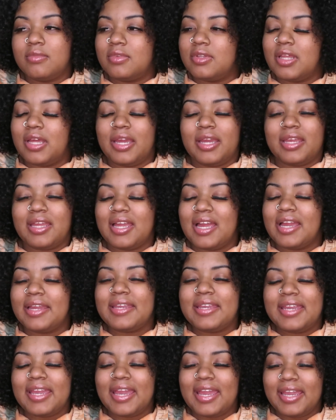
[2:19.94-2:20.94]
Like, I
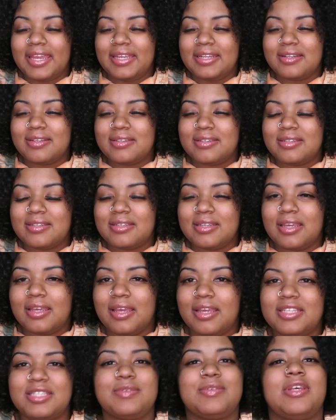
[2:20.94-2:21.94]
can't.
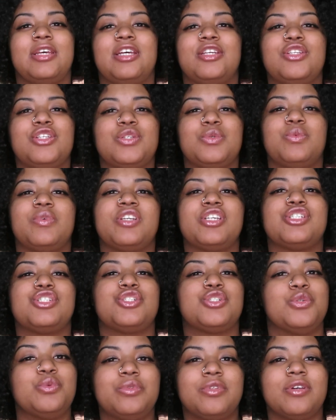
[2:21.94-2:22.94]
Sometimes I just want to
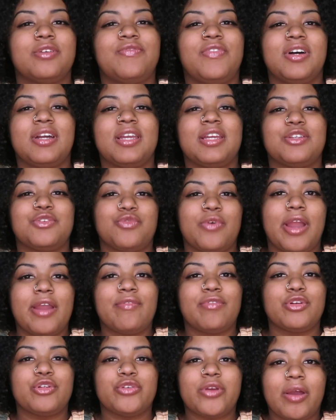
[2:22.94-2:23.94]
shoot the fucking
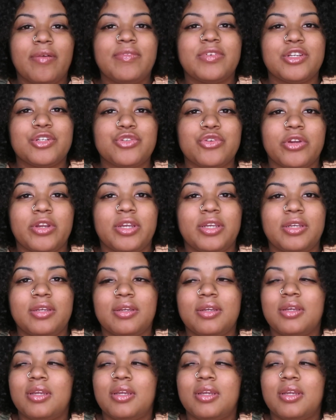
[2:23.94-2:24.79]
driver driving the train.